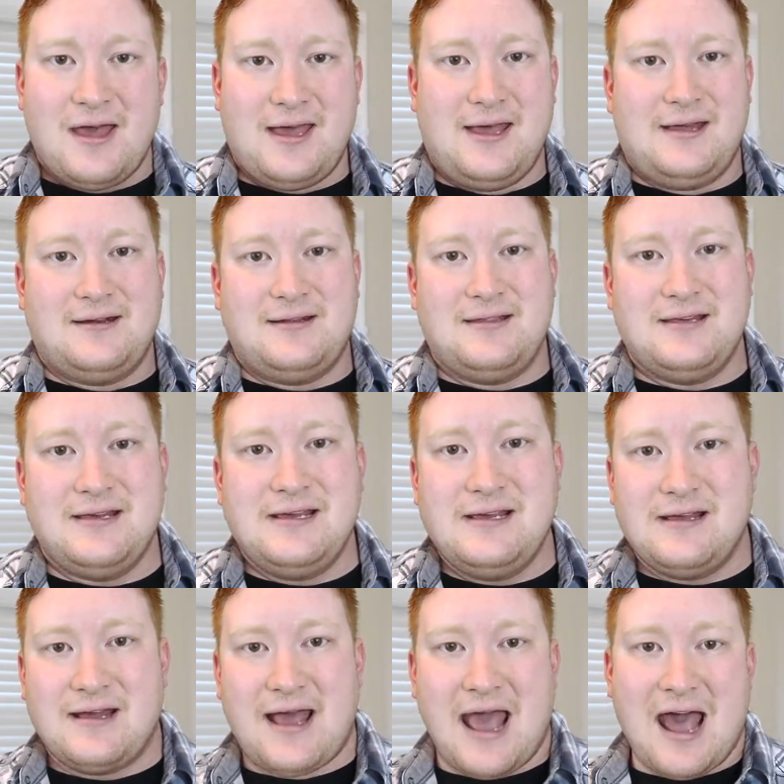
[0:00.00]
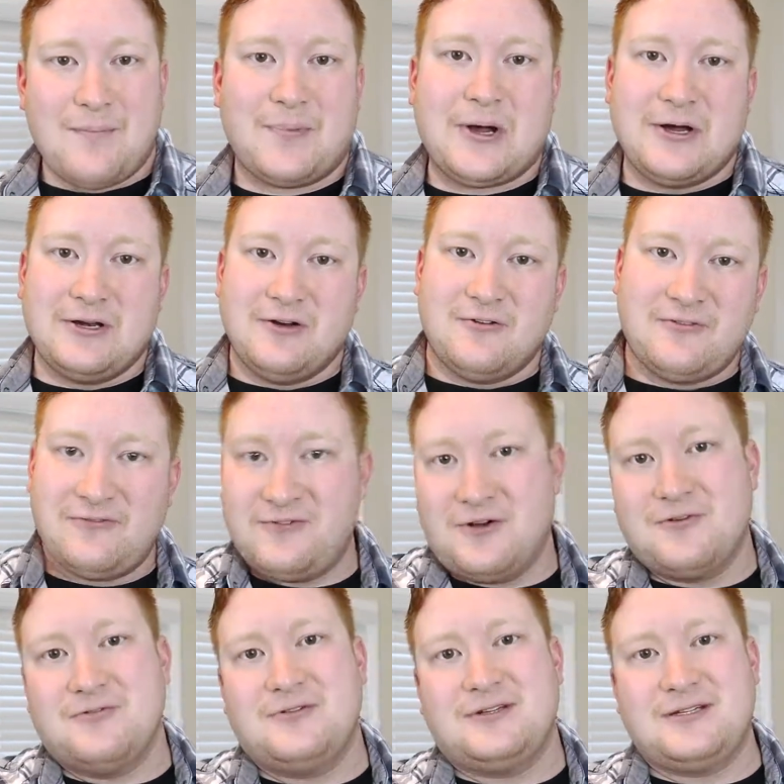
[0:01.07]
and the app on your
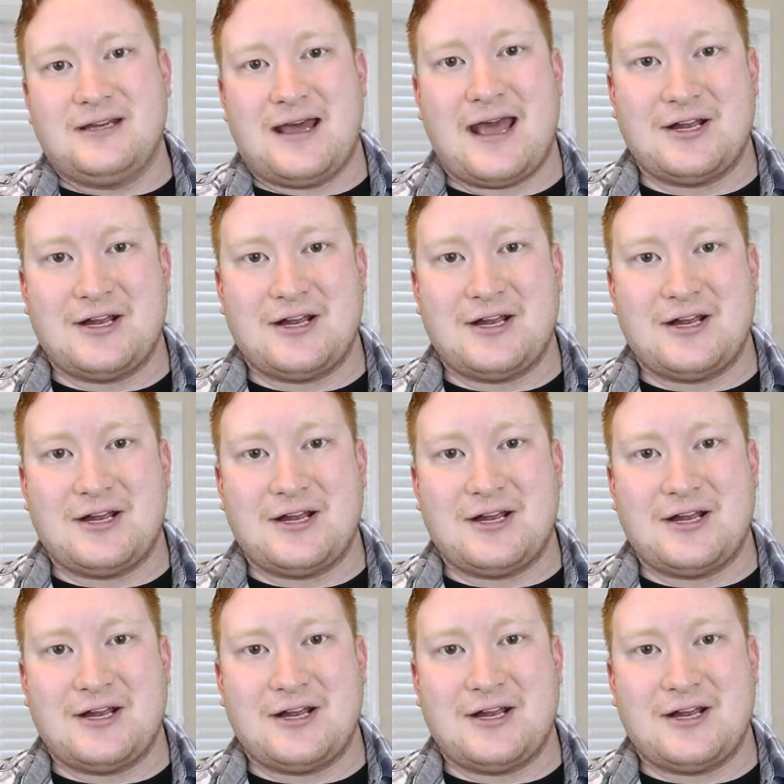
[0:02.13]
phone to